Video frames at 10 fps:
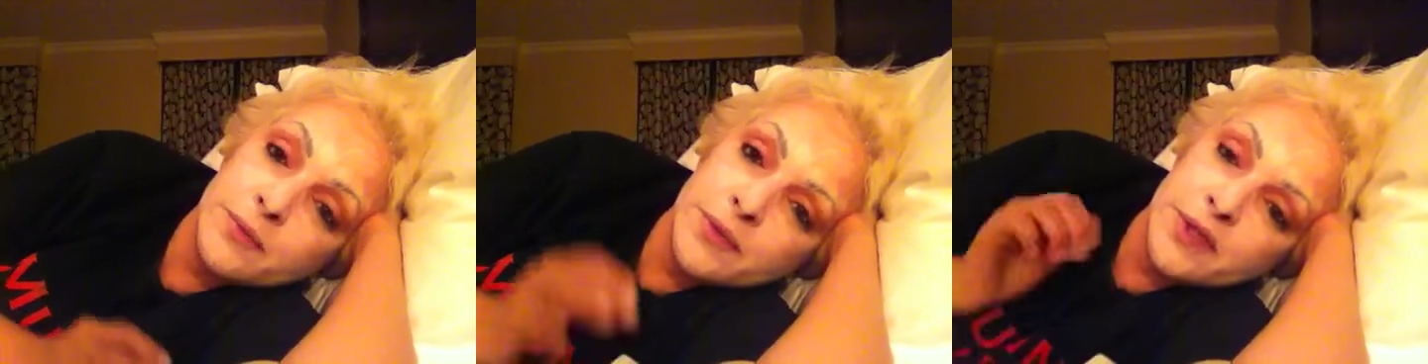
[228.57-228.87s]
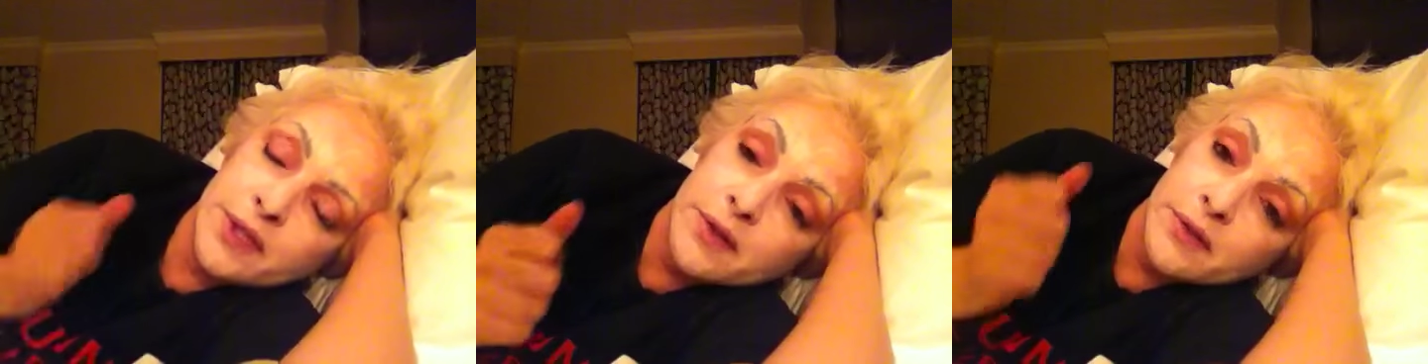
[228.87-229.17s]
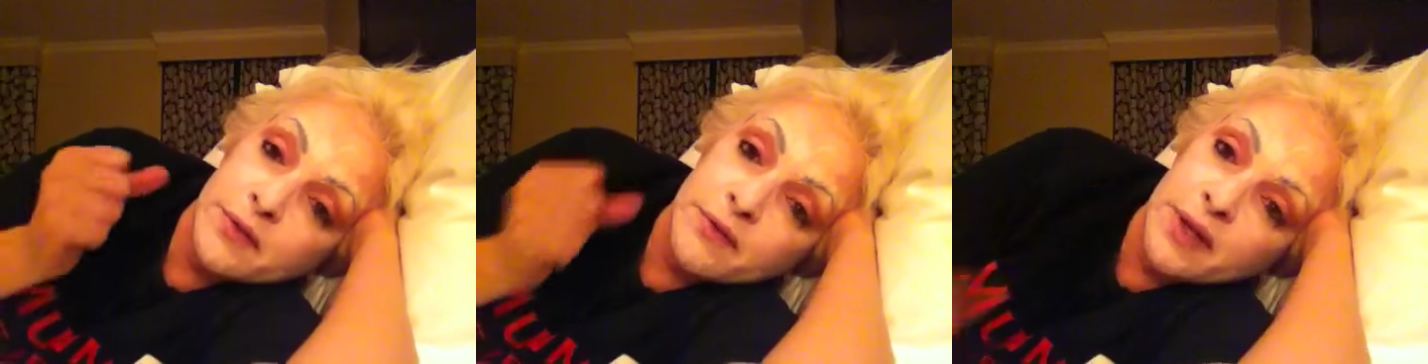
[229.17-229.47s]
So
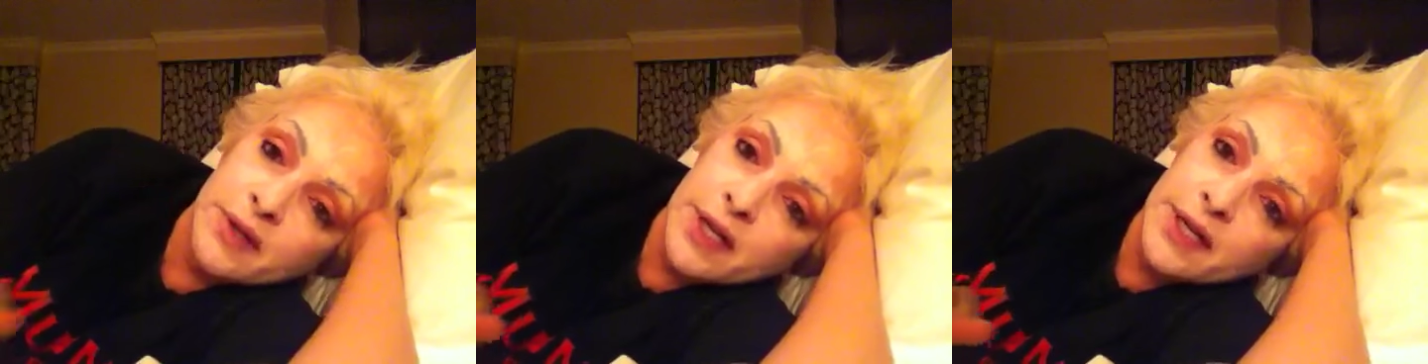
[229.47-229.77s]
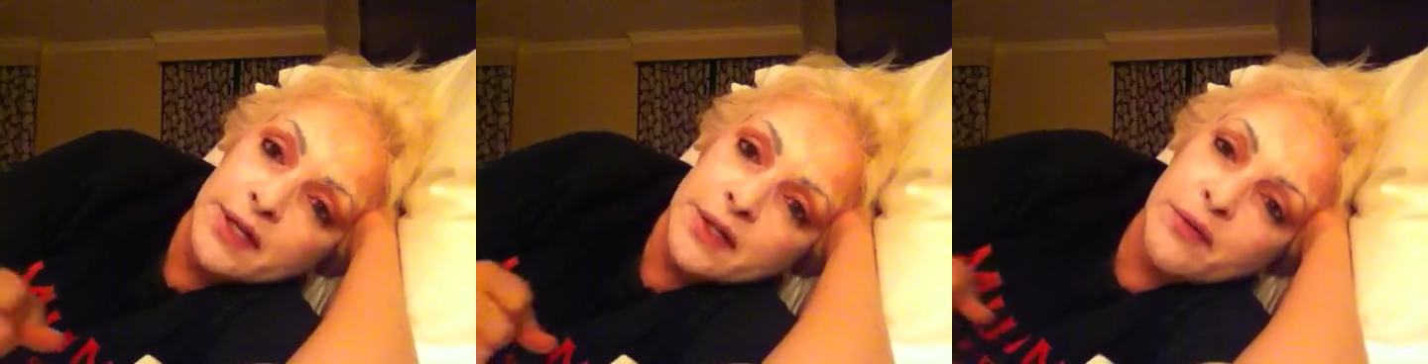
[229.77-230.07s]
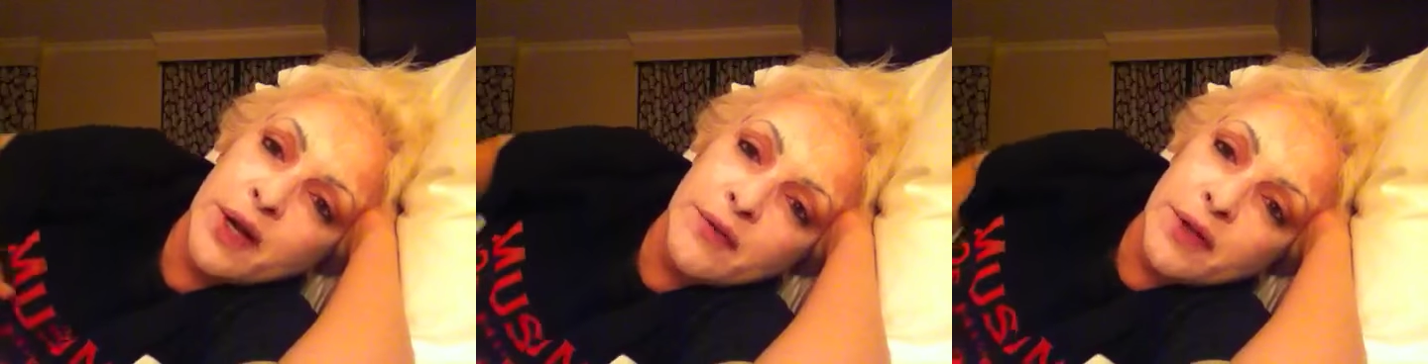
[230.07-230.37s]
I'm glad you
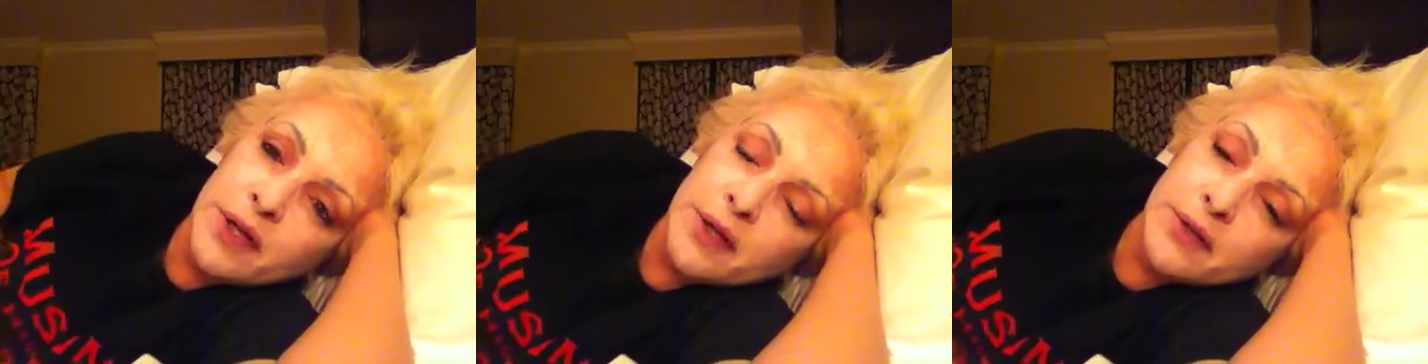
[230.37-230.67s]
survived it.